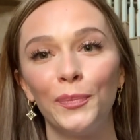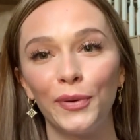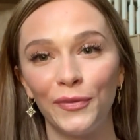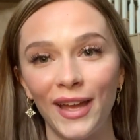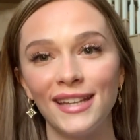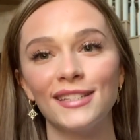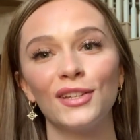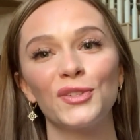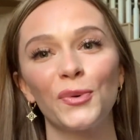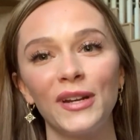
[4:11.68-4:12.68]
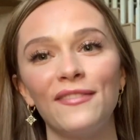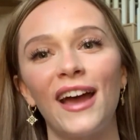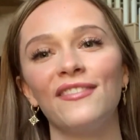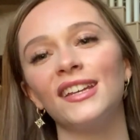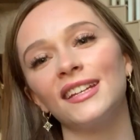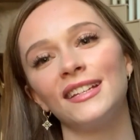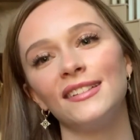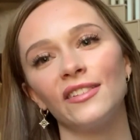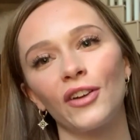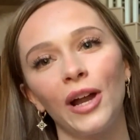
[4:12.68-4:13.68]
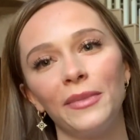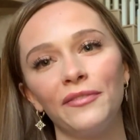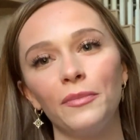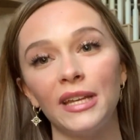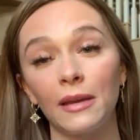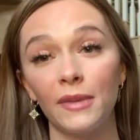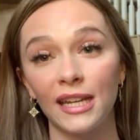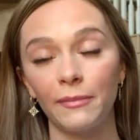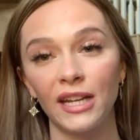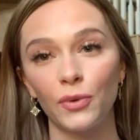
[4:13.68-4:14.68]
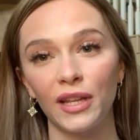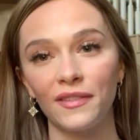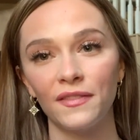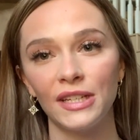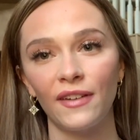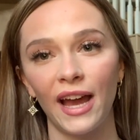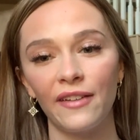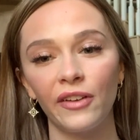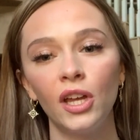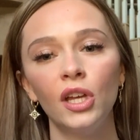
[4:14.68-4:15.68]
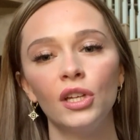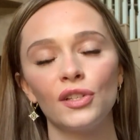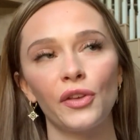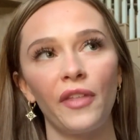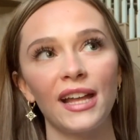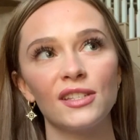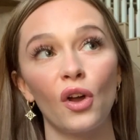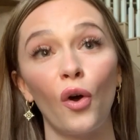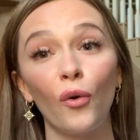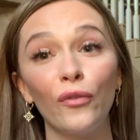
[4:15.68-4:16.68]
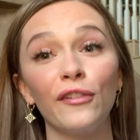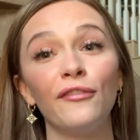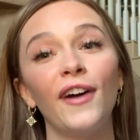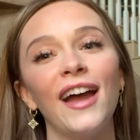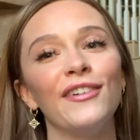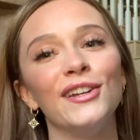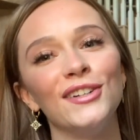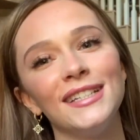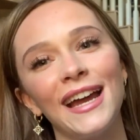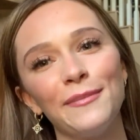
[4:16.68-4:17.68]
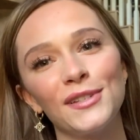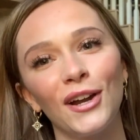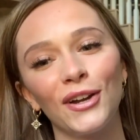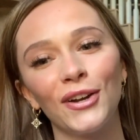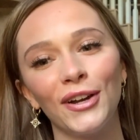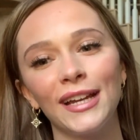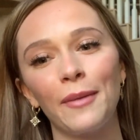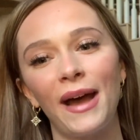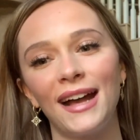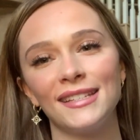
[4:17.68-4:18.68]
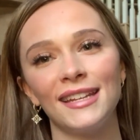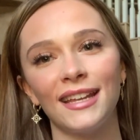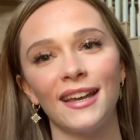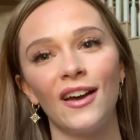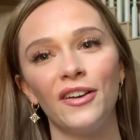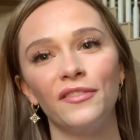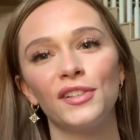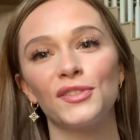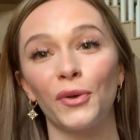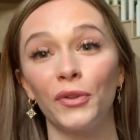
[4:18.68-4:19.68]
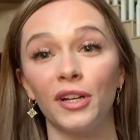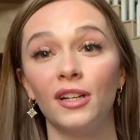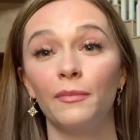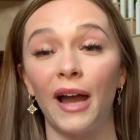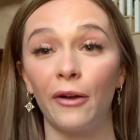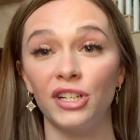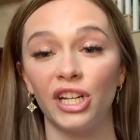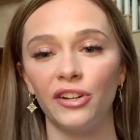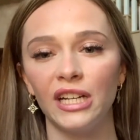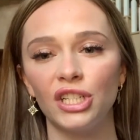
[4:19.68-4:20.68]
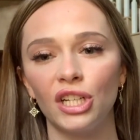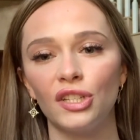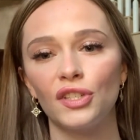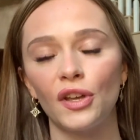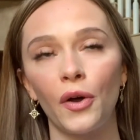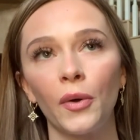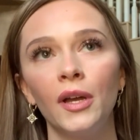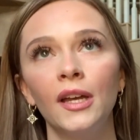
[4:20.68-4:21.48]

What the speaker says: prevent 25 gigatons of carbon from being emitted by 2055. So that's over 500 times our current capacity of solar power generation. So